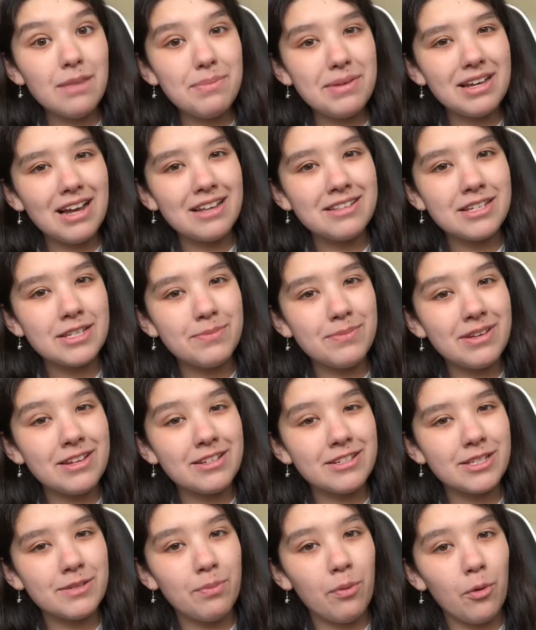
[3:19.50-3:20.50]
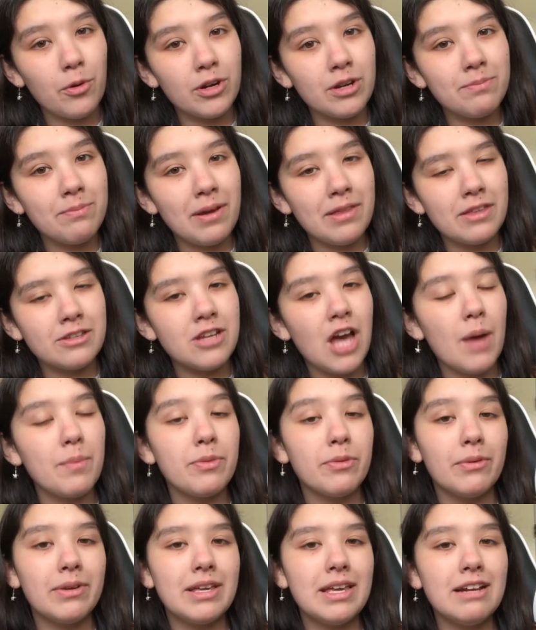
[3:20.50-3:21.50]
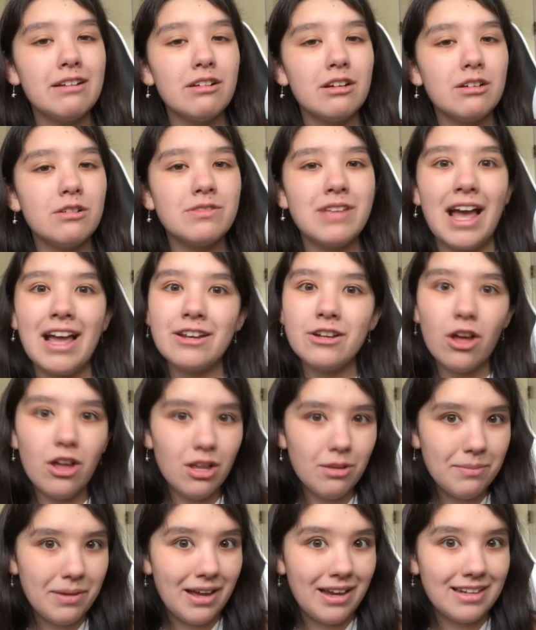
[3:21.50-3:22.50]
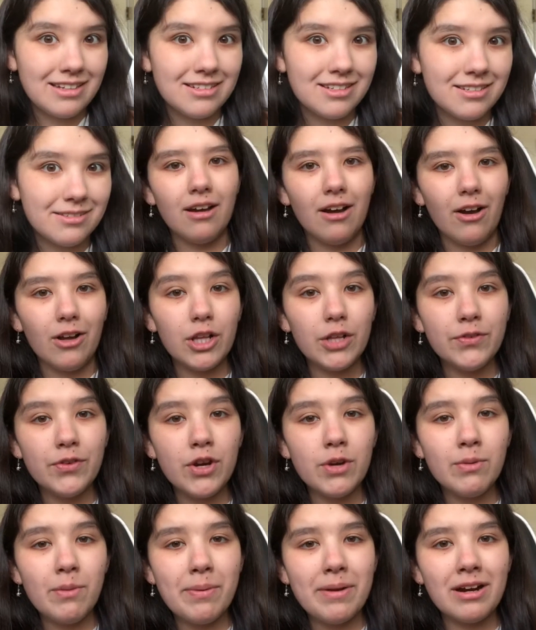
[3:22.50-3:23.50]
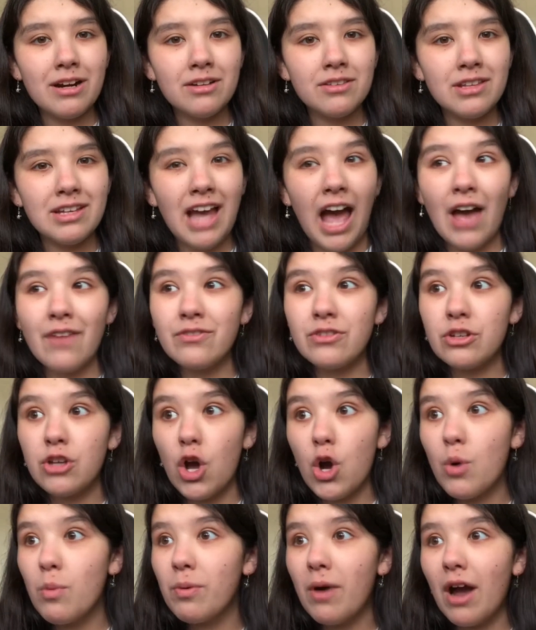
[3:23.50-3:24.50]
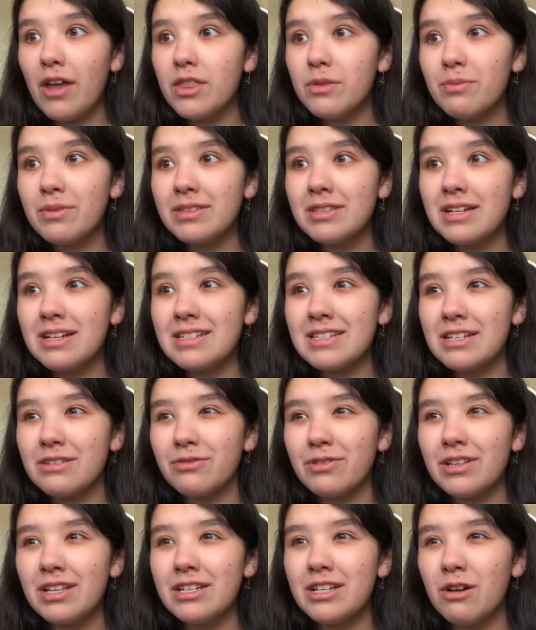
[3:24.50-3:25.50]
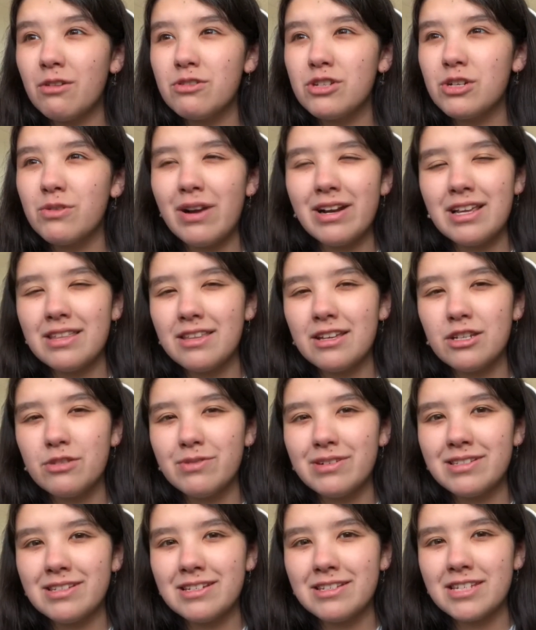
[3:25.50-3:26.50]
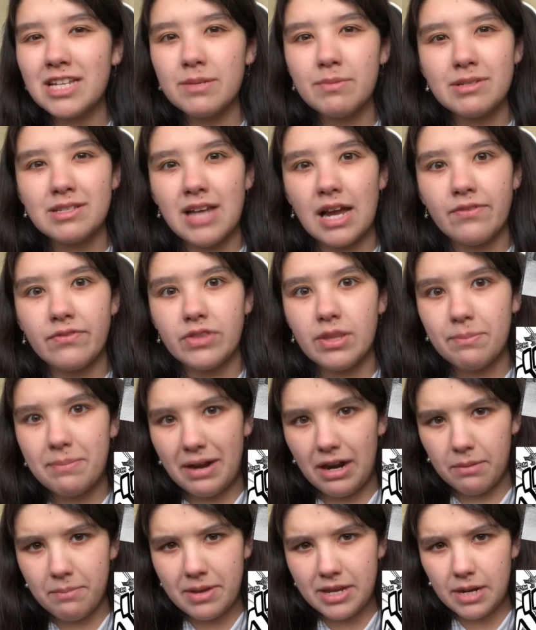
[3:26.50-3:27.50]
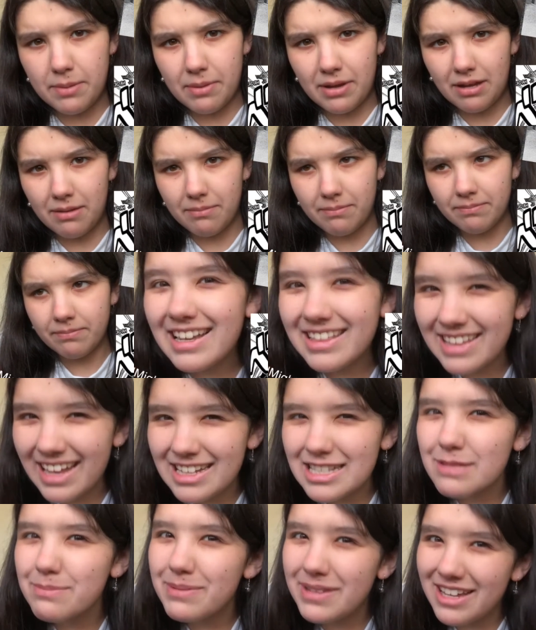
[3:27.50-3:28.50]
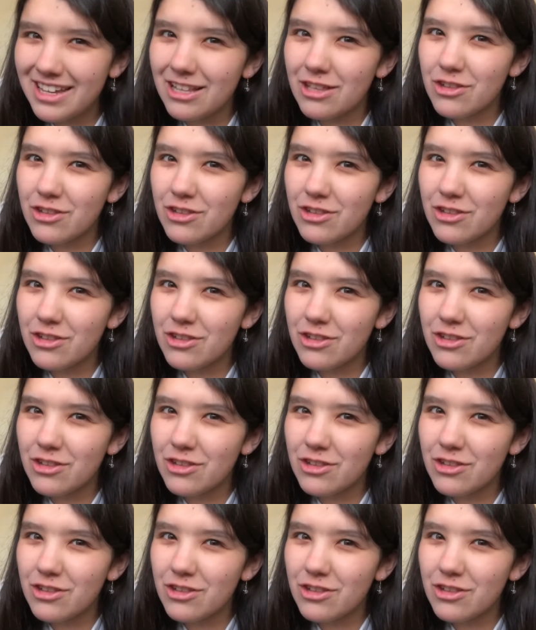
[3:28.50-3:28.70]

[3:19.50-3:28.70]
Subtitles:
because he's being supported by the top 3 heroes and All Might. All of whom apparently have no problem with this and really don't do anything to assist him aside from the bare minimum. And that's being